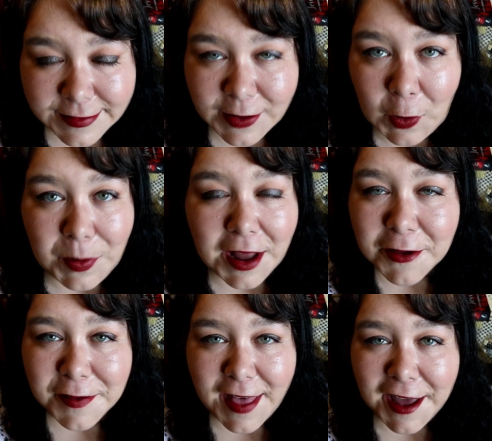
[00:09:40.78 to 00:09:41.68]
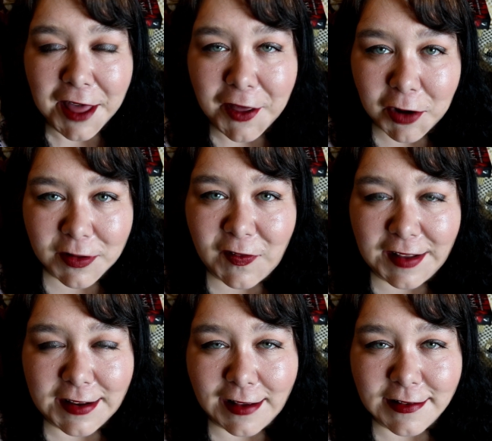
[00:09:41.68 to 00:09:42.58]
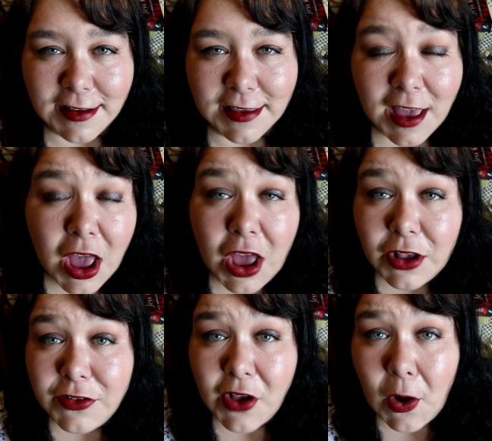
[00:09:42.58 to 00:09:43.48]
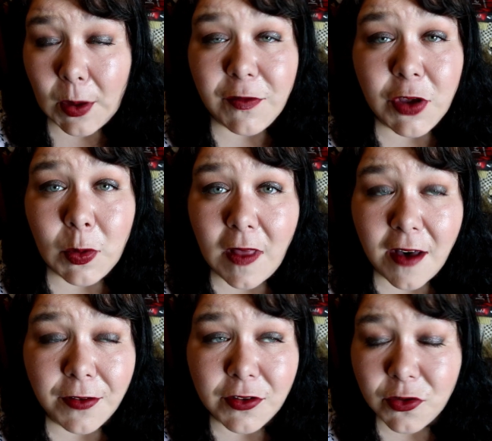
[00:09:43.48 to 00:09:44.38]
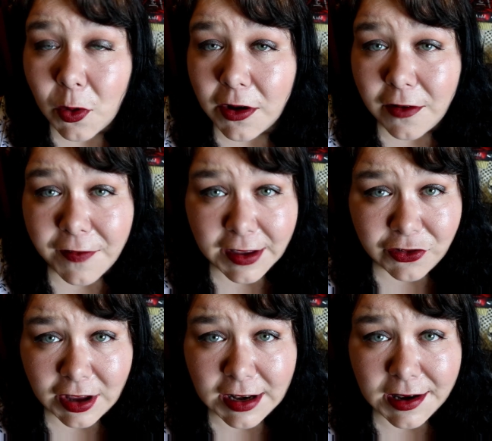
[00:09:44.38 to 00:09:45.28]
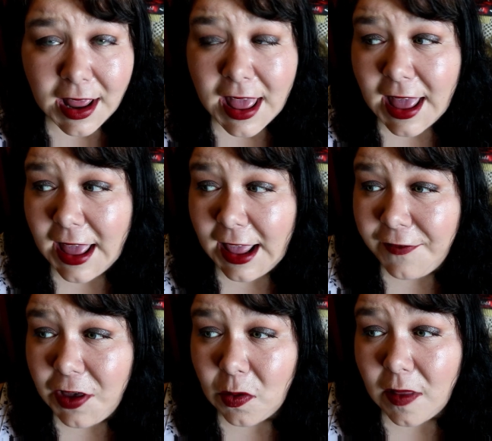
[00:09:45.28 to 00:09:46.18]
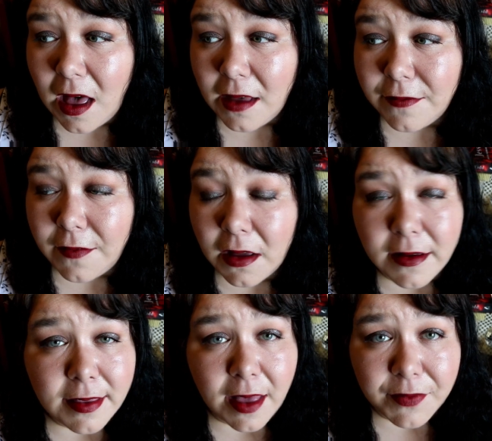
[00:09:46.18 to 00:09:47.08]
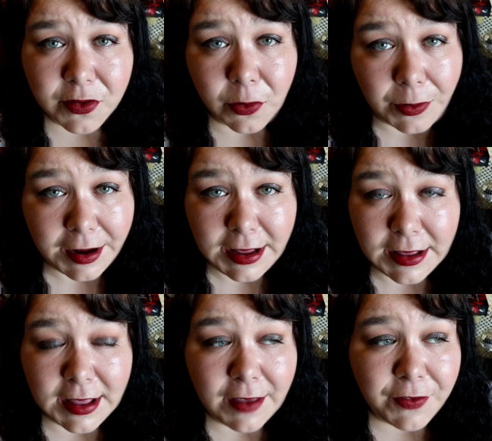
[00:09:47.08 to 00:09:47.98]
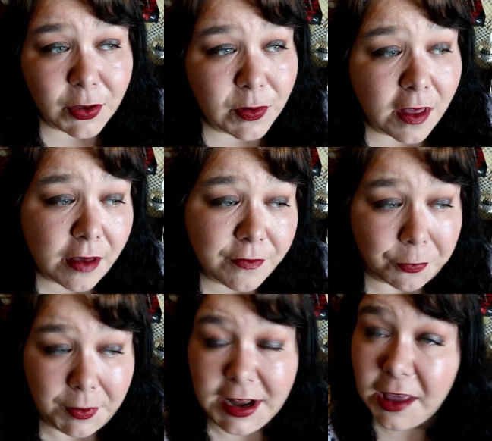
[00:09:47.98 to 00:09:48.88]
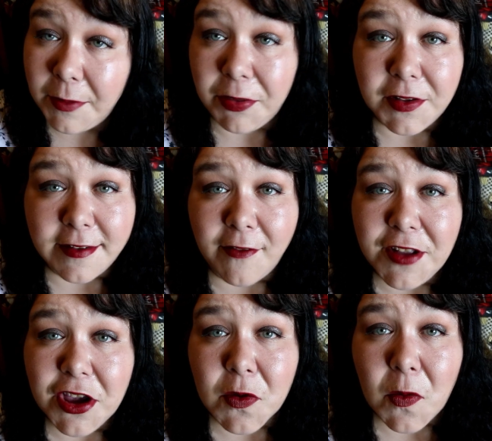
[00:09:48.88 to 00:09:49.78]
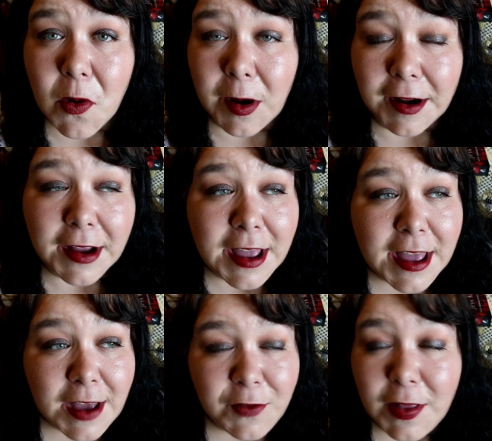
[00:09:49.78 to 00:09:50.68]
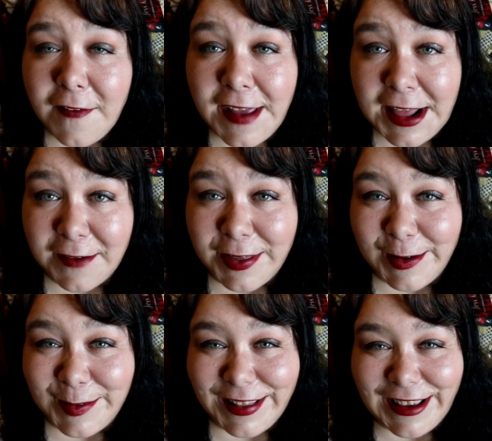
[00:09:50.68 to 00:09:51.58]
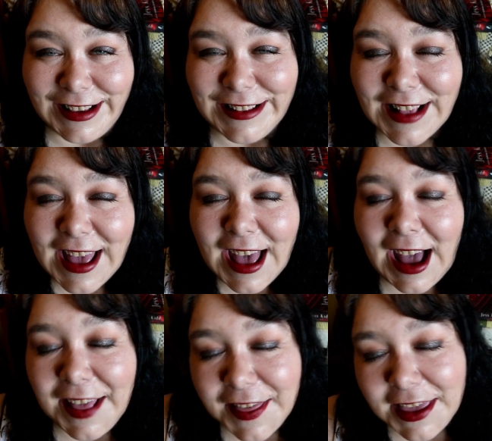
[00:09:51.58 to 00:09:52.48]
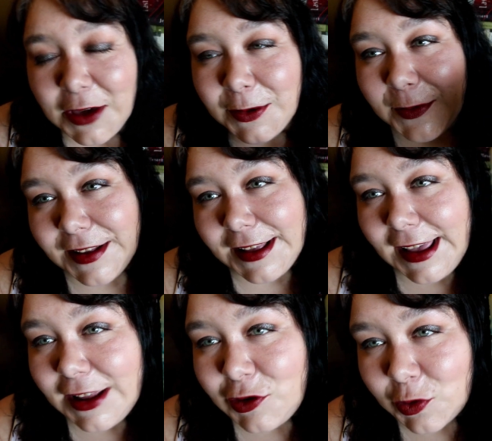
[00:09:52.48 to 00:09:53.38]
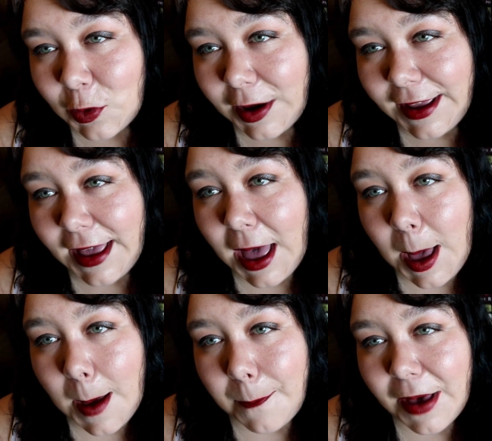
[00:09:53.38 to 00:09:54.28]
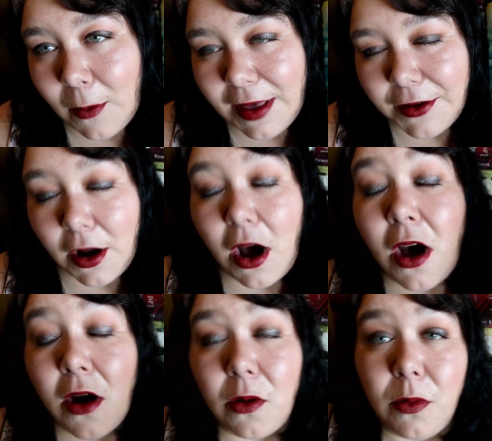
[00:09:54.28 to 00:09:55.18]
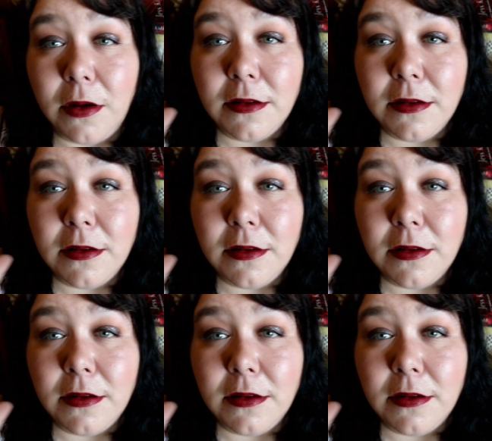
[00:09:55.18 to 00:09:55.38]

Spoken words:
So, but other than that, I thought it was fantastic. So if you love historical fiction, if you love a good love story, if you love reading about the Seven-Year War, if you love any of those things, I think you would really enjoy Bellewether. Oh.